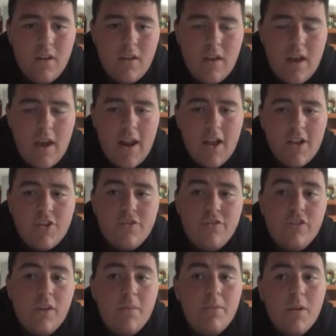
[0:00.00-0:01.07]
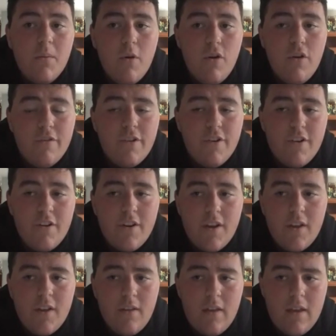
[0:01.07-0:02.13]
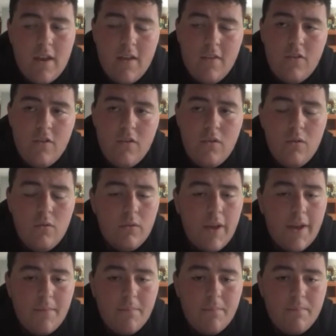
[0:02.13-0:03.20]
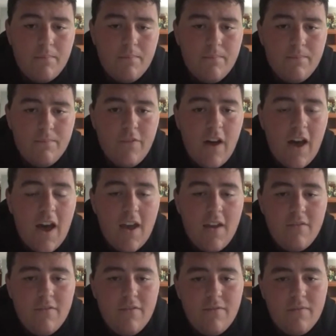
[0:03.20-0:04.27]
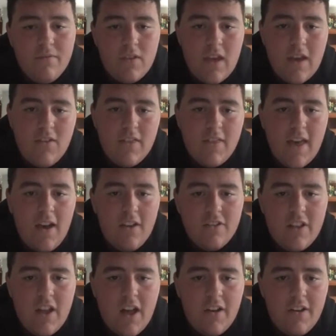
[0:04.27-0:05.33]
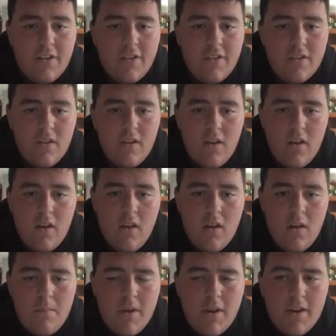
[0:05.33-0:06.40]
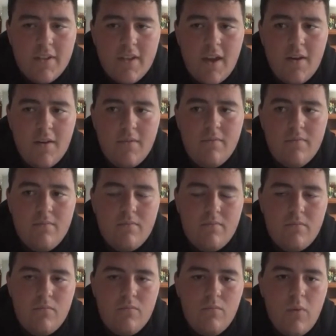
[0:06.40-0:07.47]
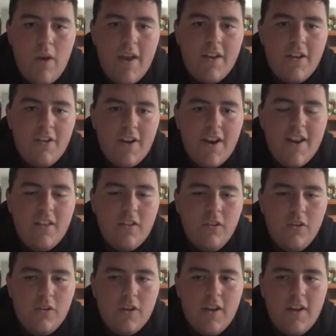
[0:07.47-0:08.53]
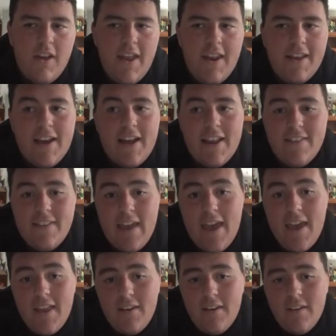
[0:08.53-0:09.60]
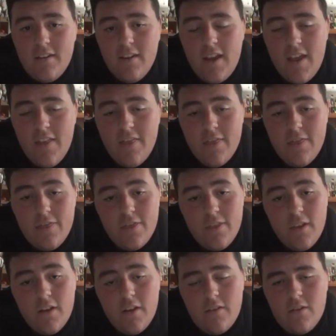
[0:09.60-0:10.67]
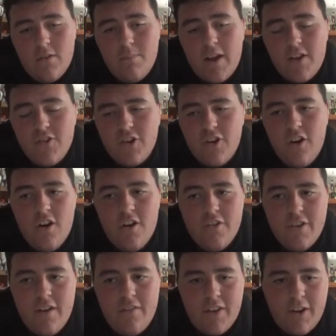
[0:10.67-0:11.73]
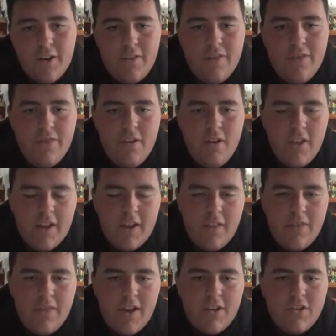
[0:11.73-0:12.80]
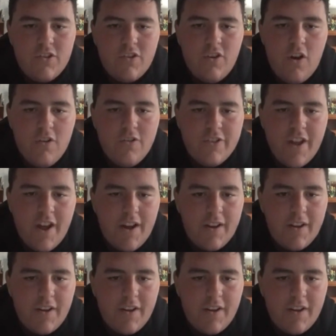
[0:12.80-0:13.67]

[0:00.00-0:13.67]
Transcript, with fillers: and I just flipped them over into like five seven thousand dollars because I went and graded the Luka and it got a ten, and the Spectra cards have like a they're like a fixed card stock,